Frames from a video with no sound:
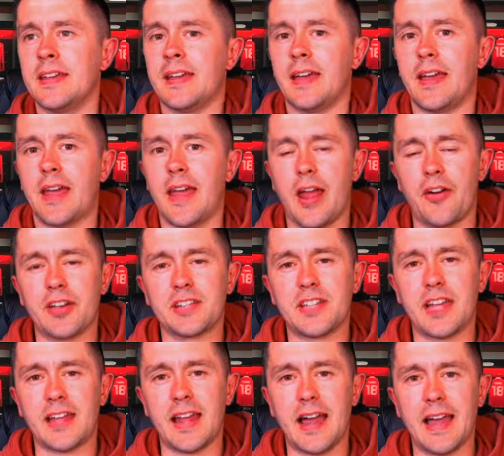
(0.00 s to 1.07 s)
Eric
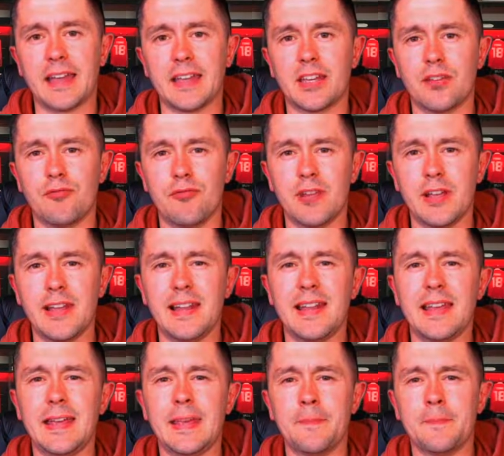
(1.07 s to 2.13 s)
Ten Hag can
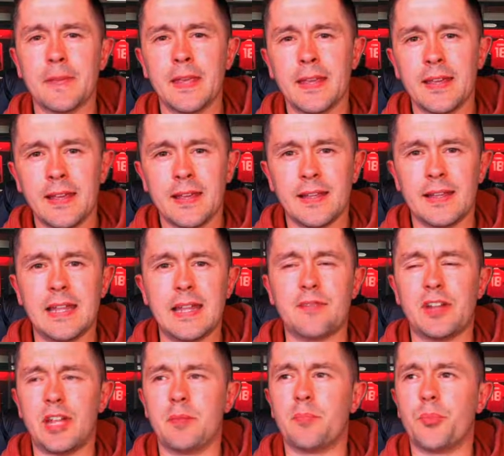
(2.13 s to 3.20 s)
really leave
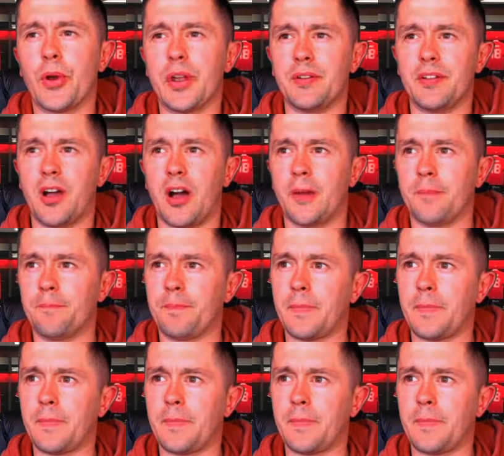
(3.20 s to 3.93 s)
an imprint on.